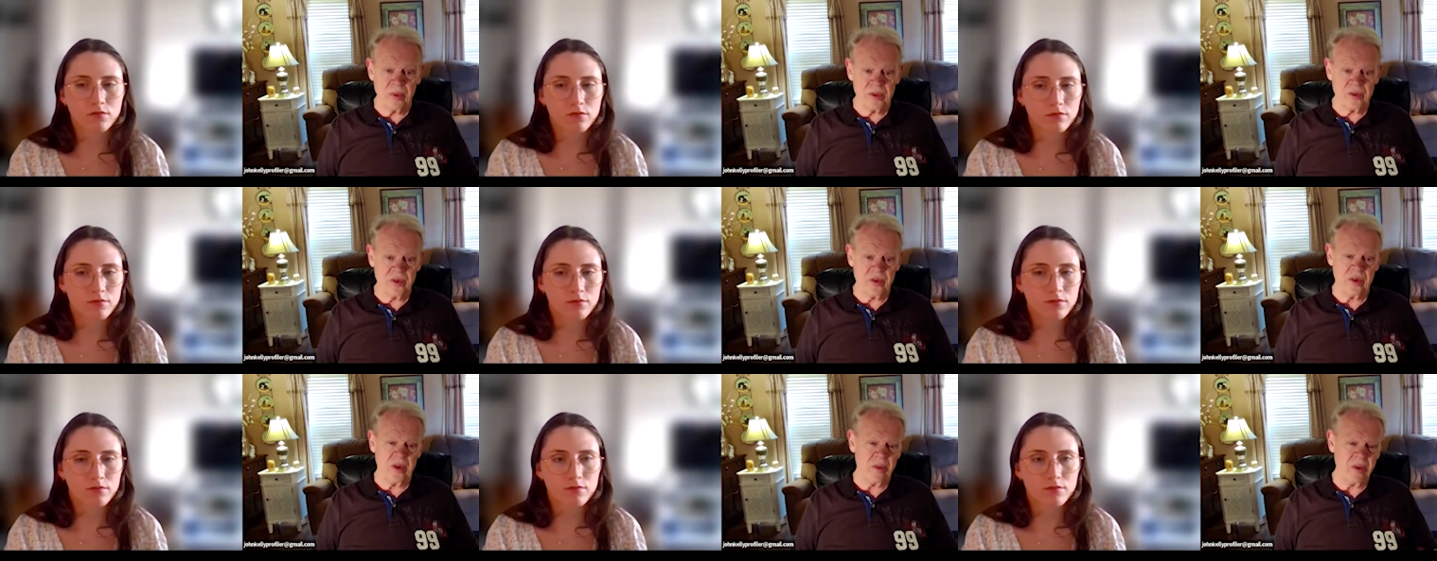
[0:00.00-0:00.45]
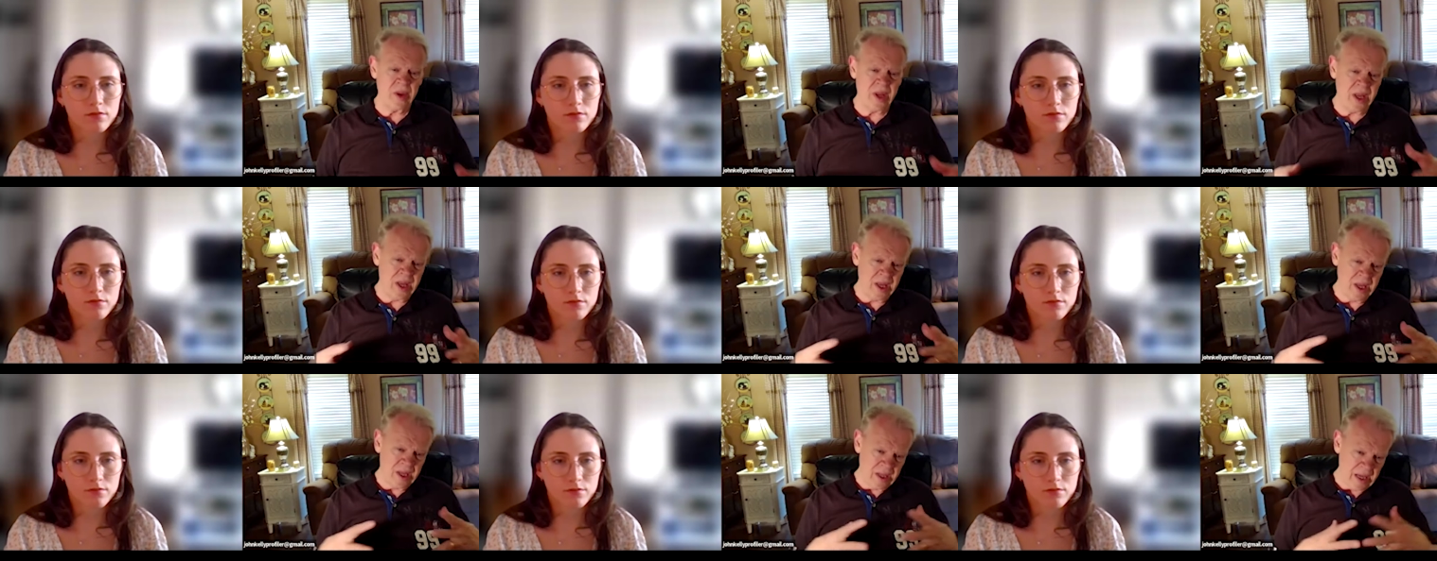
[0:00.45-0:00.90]
Speaker 1: So
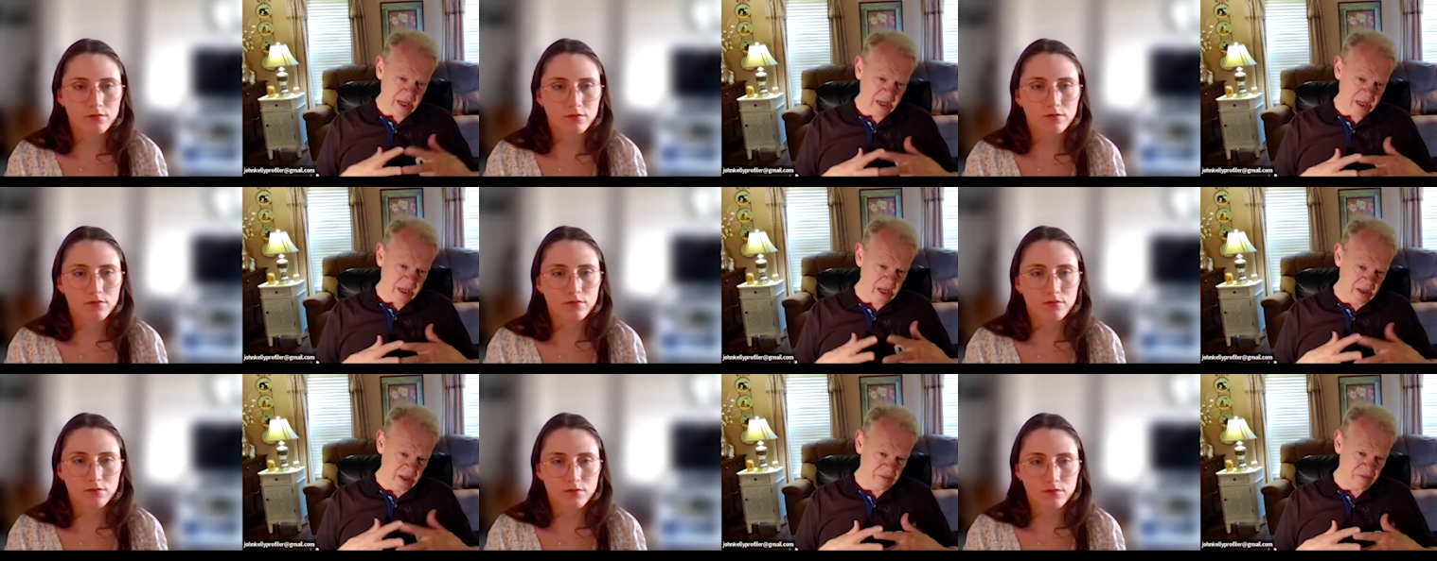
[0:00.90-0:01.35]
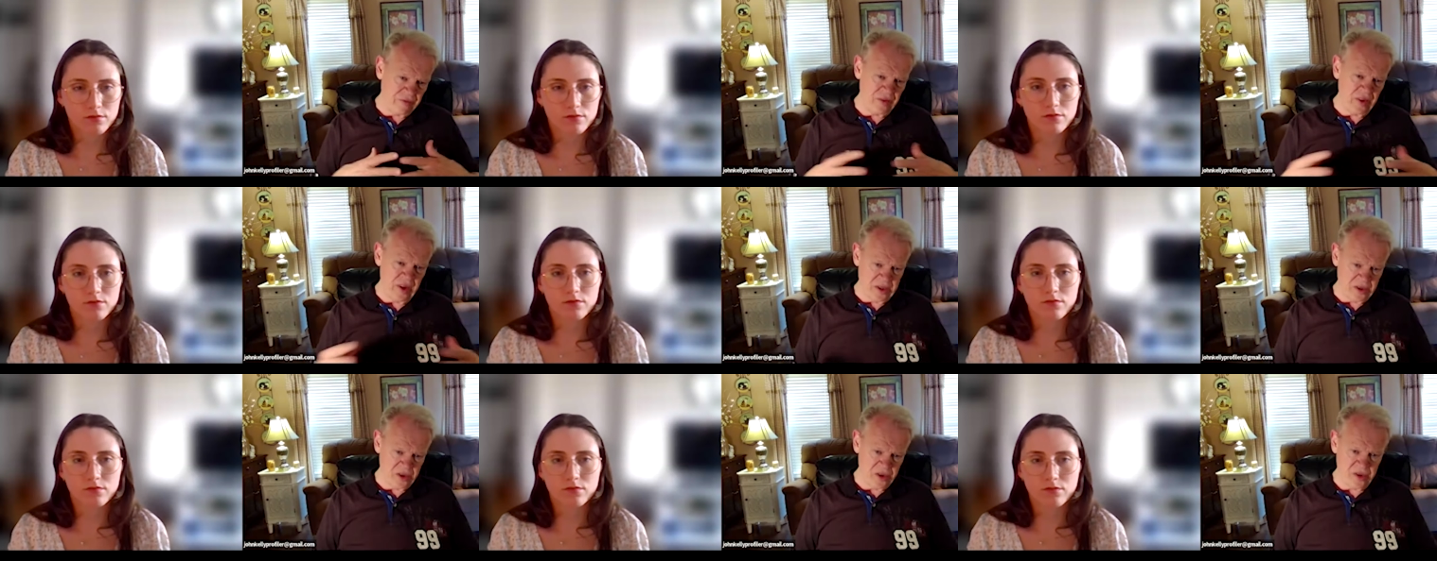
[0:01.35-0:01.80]
that kind of
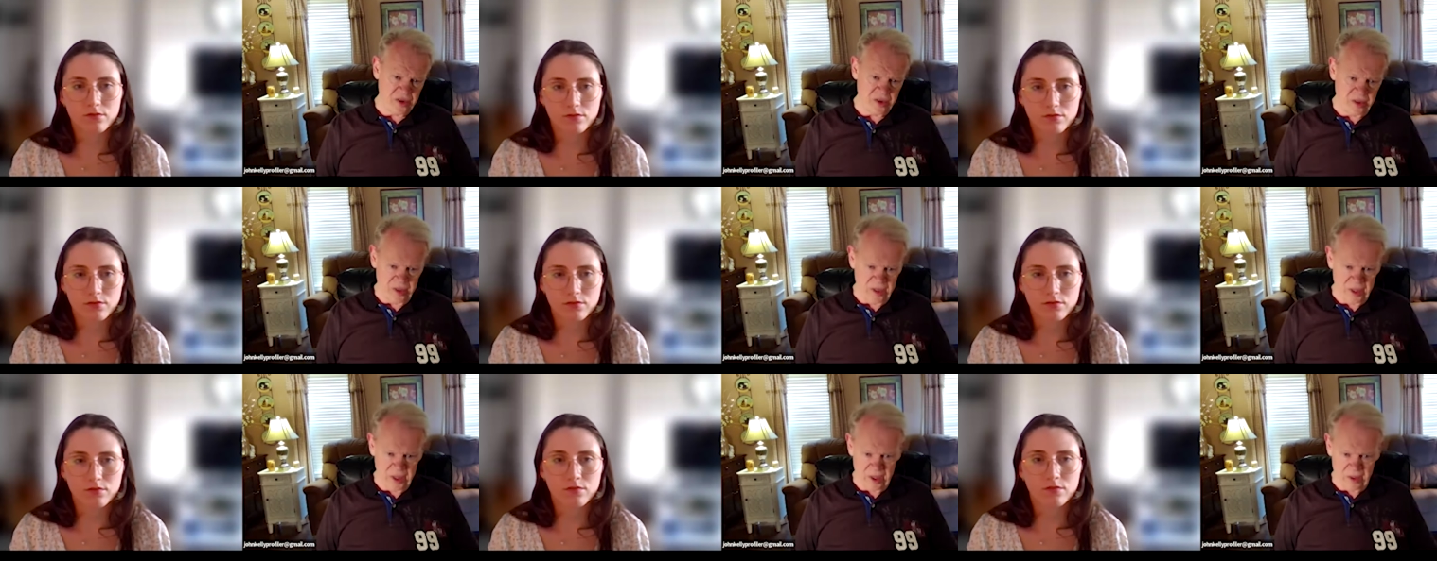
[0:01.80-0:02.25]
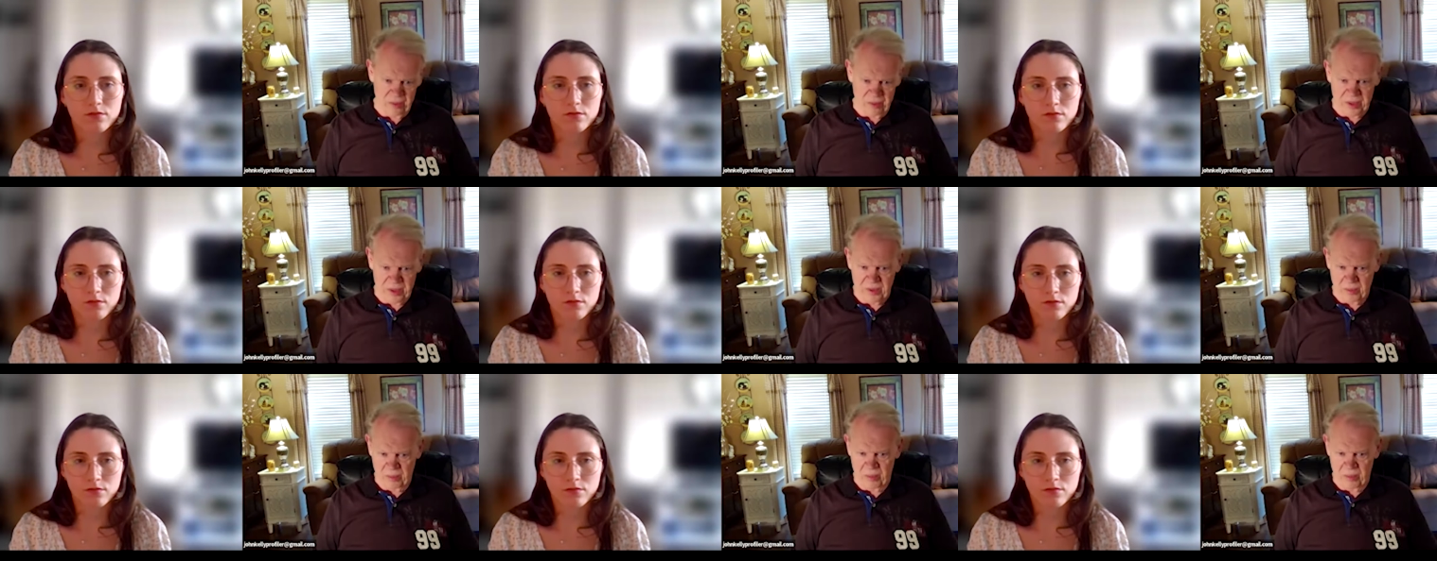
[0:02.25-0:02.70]
fits, you know,
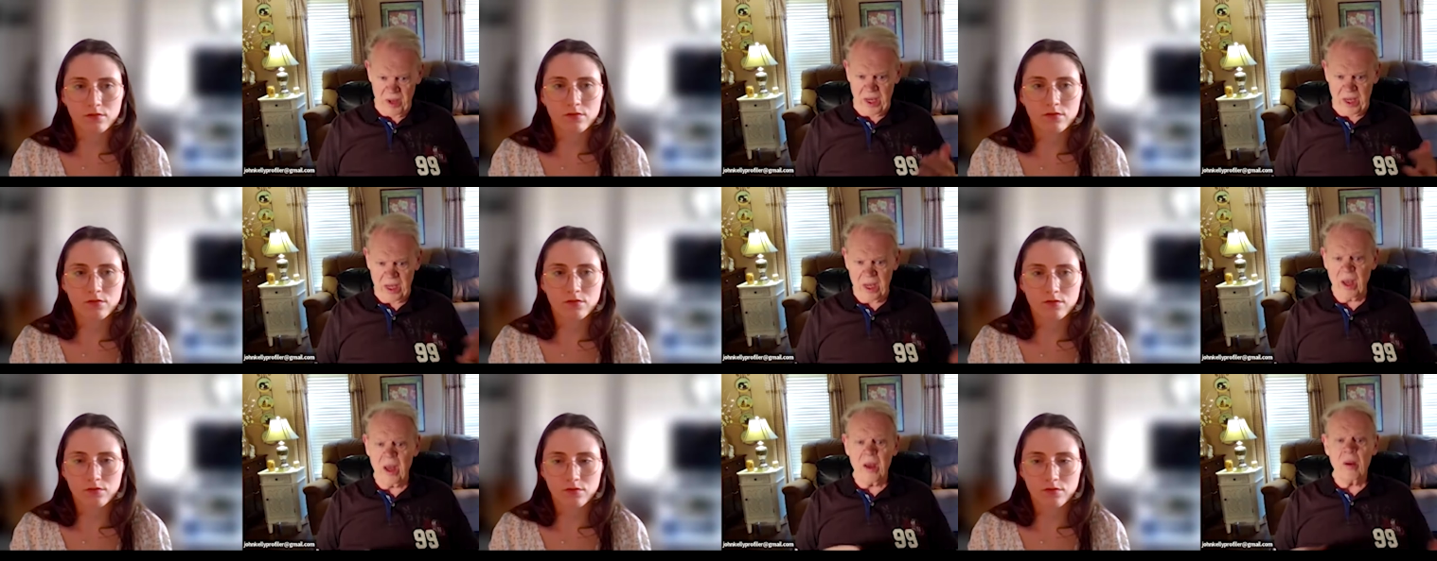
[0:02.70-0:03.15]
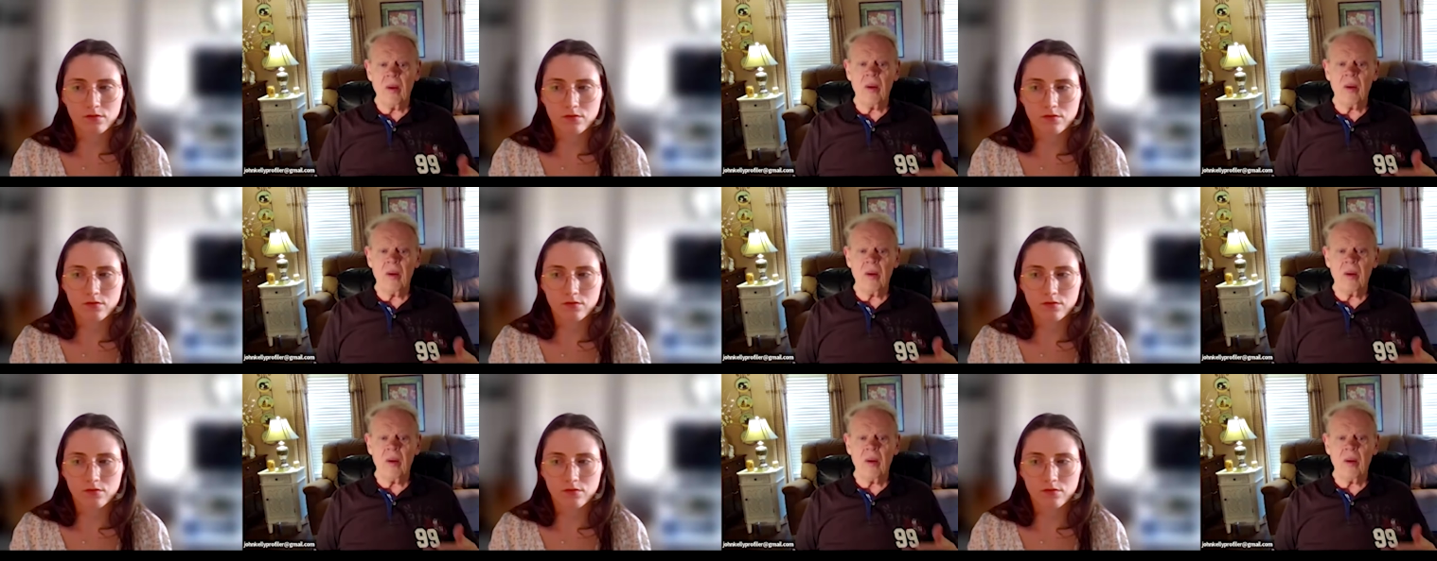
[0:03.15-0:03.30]
to me,